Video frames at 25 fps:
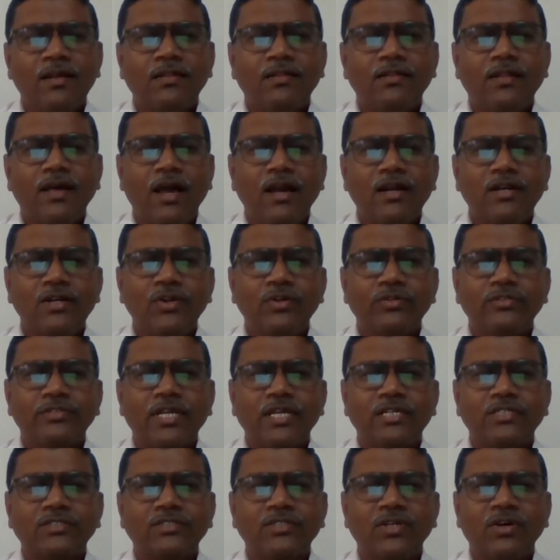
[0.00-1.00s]
The
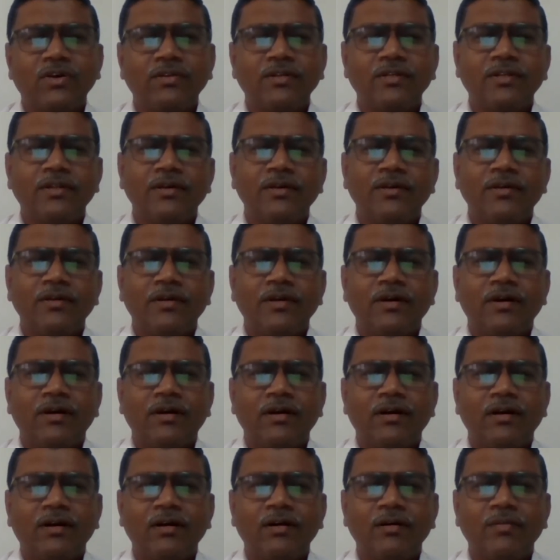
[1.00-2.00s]
Anglo-Saxon
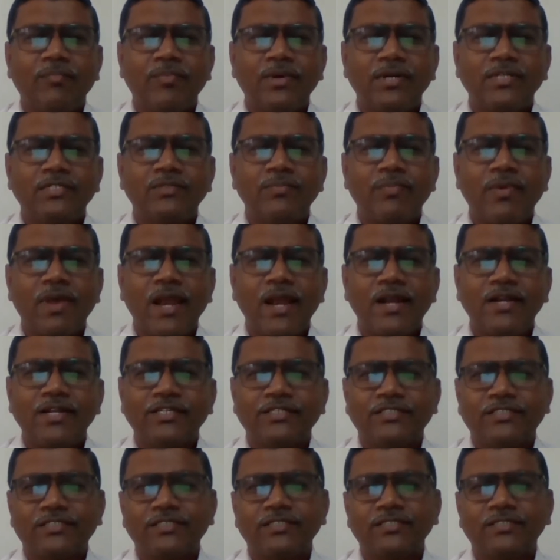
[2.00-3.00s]

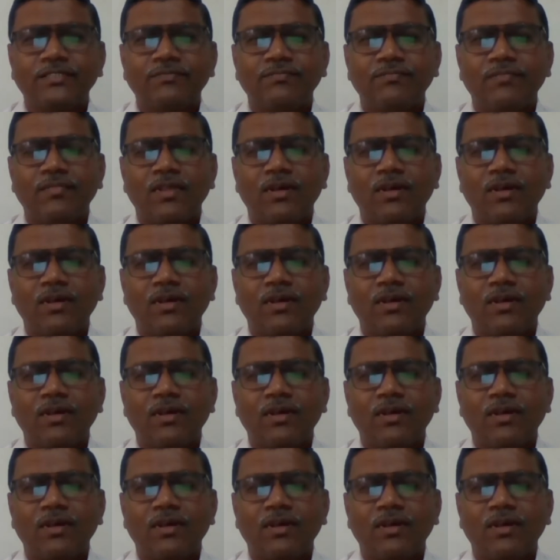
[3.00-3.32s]
principalities